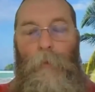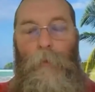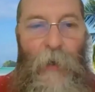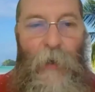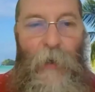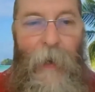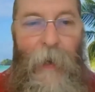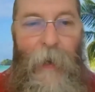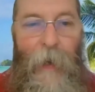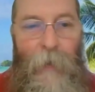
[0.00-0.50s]

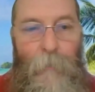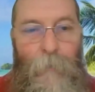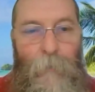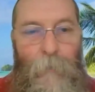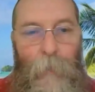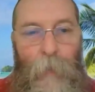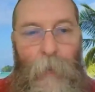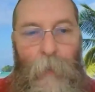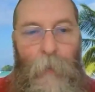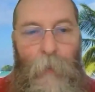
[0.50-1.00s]
Thanks,
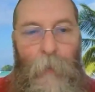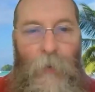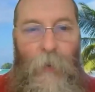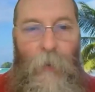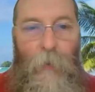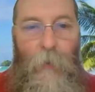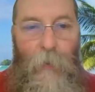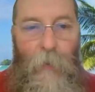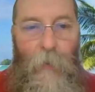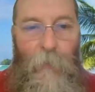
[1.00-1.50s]
Kayla.
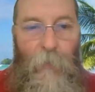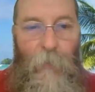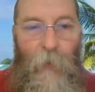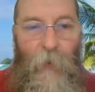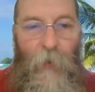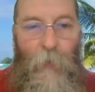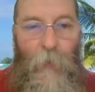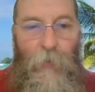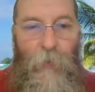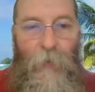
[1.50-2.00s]
So the
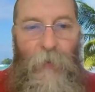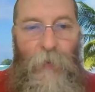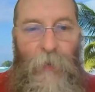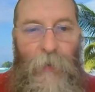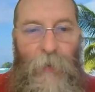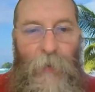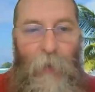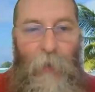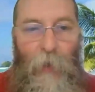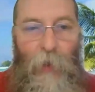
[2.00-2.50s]
first
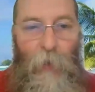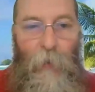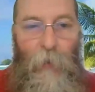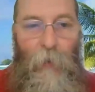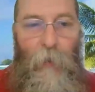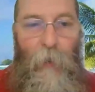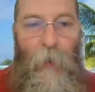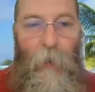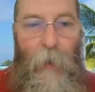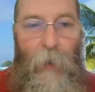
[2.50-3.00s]

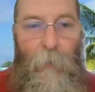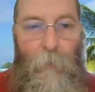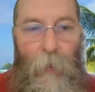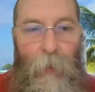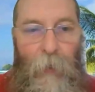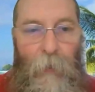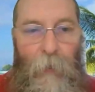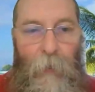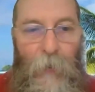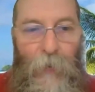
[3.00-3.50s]
presentation
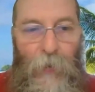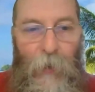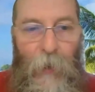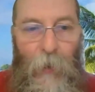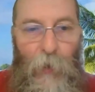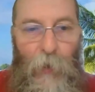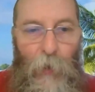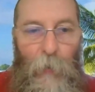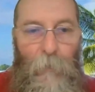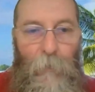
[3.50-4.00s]
in this
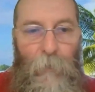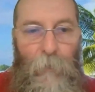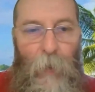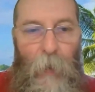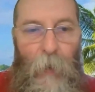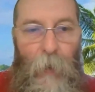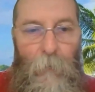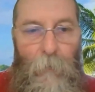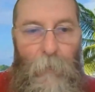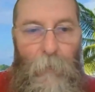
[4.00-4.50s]
session,
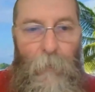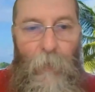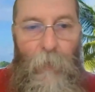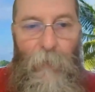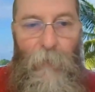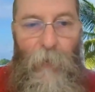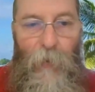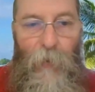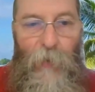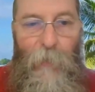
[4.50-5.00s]

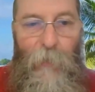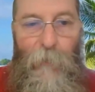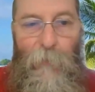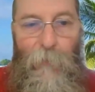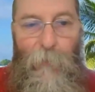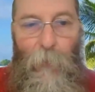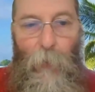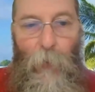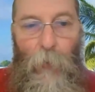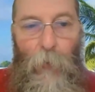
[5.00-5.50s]
the first of
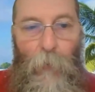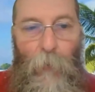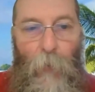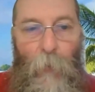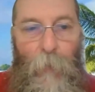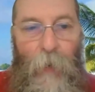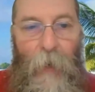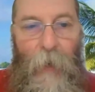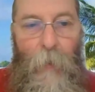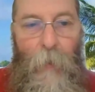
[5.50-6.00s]
4,
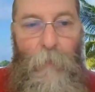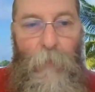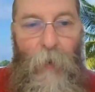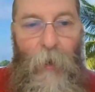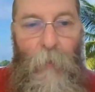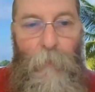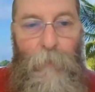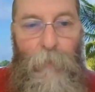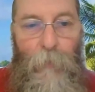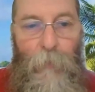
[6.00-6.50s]
will be
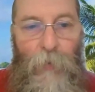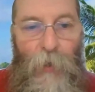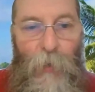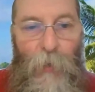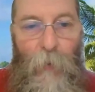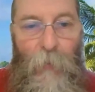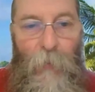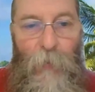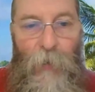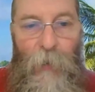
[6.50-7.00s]
by
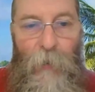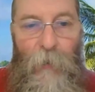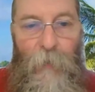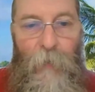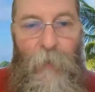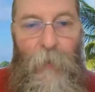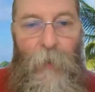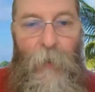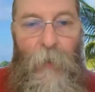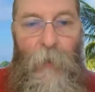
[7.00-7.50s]
Bruce Wilson
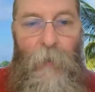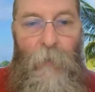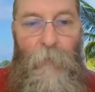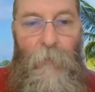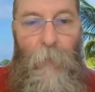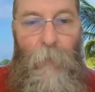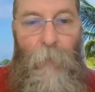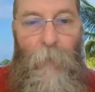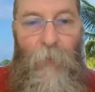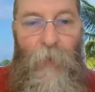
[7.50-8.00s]

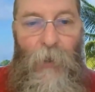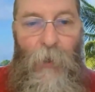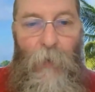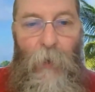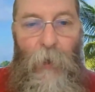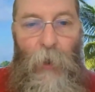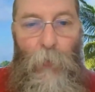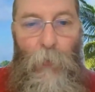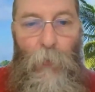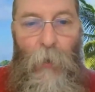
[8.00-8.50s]
from the
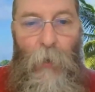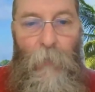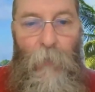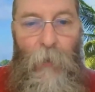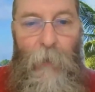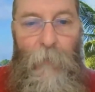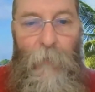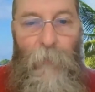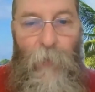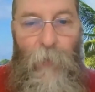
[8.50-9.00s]
Scottish
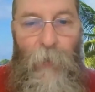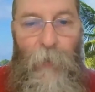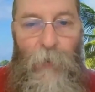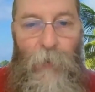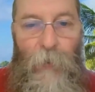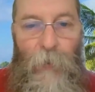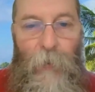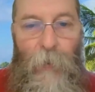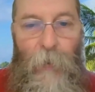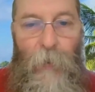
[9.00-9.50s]
Wildlife
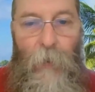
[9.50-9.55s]
Trust.